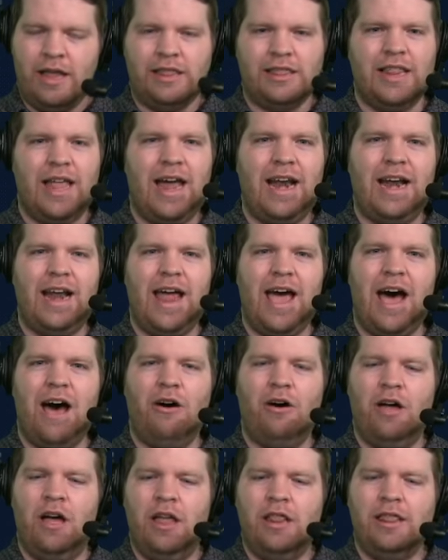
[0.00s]
Let it
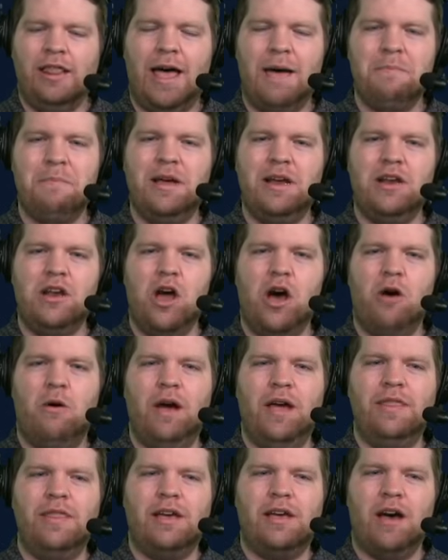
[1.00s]
out. Let me know
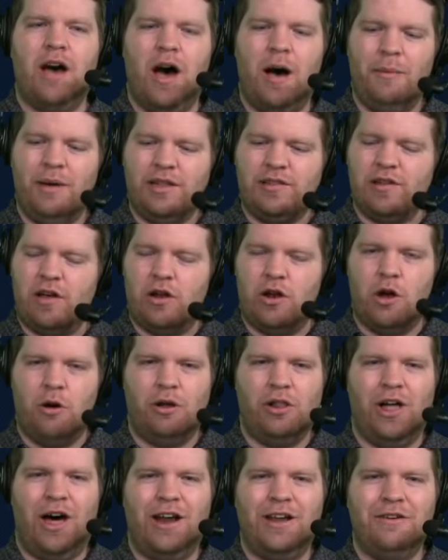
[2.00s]
in the comments. I know
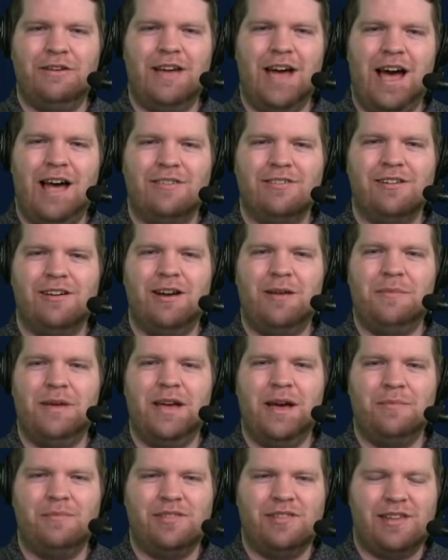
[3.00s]
a lot of you guys are going to
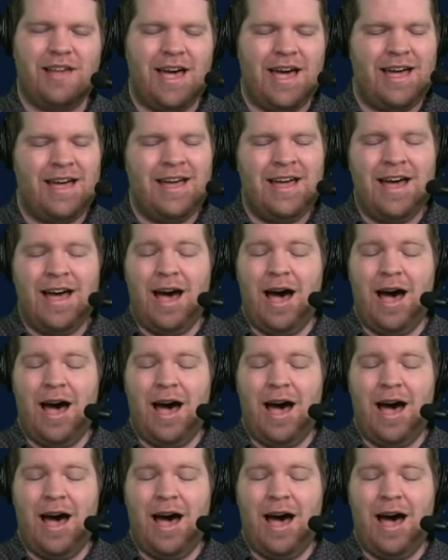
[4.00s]
be upset.